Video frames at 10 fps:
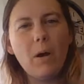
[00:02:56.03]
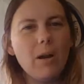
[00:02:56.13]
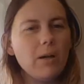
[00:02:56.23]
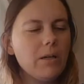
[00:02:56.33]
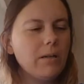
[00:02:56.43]

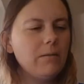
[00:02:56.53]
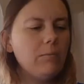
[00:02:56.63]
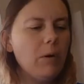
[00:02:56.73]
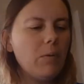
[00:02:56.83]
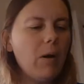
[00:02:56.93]
water,
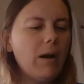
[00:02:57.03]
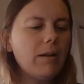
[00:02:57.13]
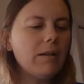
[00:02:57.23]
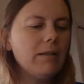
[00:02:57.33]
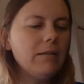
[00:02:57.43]

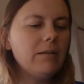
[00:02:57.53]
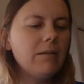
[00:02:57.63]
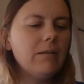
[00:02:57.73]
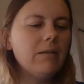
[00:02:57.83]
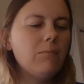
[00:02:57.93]

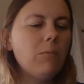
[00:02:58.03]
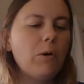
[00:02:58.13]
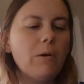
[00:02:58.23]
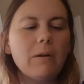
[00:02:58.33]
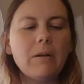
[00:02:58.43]

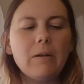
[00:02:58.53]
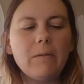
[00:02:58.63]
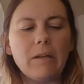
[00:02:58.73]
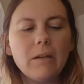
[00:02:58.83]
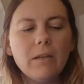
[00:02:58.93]
more
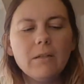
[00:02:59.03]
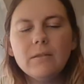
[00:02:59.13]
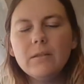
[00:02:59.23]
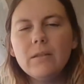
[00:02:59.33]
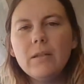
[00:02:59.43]
glitter.
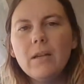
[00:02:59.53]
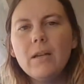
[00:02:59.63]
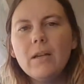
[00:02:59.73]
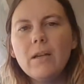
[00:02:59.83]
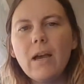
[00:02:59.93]

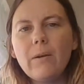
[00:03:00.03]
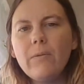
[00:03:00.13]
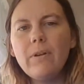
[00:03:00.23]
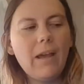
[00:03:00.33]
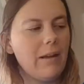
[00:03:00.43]
I
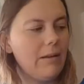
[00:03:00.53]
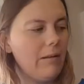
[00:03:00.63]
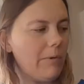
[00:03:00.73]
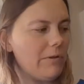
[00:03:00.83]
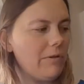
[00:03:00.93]
won't add any more